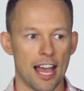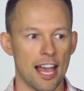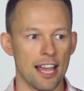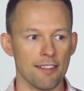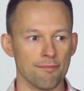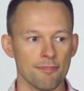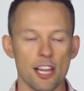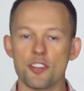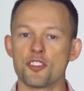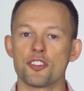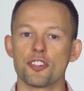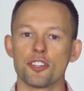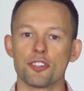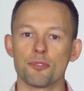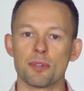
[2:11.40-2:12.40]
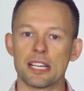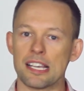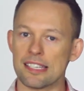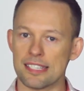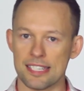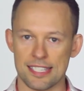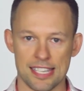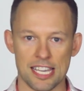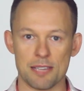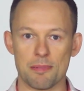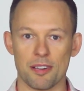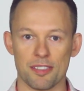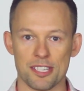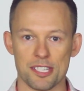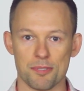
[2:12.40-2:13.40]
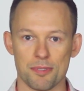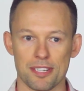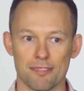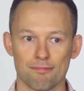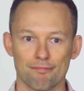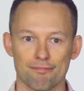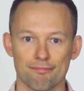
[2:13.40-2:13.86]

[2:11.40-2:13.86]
I'm not sure what else to say about this one,